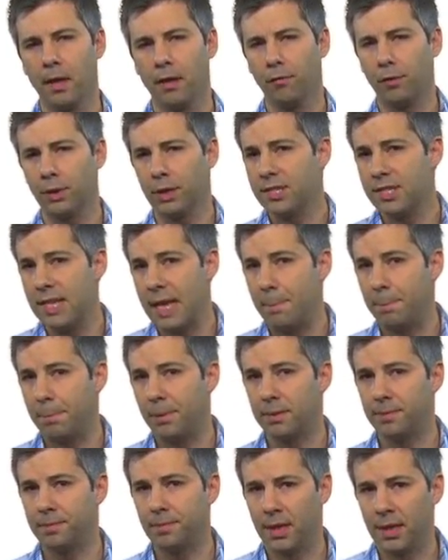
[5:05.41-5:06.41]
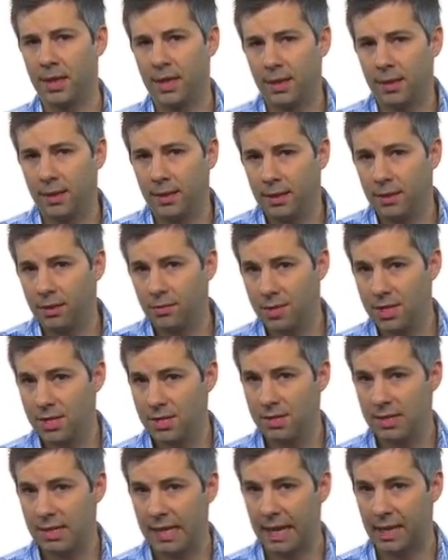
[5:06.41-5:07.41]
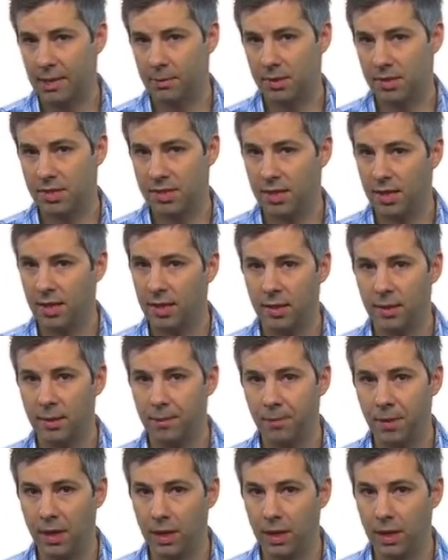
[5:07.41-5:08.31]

For example, in a recent animal study,